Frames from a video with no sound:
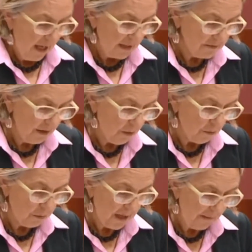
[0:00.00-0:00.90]
And
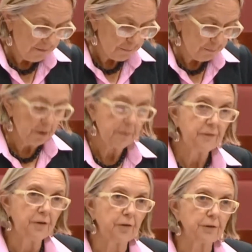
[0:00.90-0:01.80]
so we have this bill
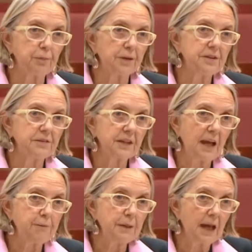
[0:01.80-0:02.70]
before us. What does the
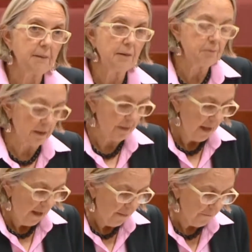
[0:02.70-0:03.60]
government come up with?
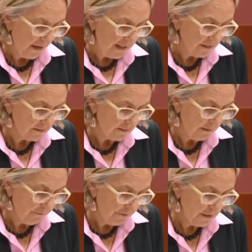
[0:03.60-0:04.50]
The
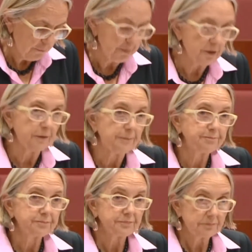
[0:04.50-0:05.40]
Vacancy Fees Bill.
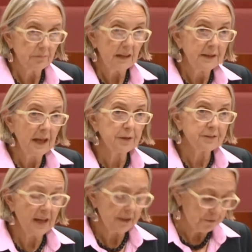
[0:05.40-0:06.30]
Now, it
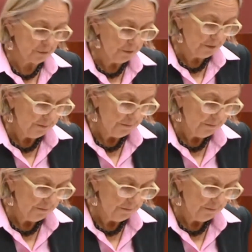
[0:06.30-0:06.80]
sounds good.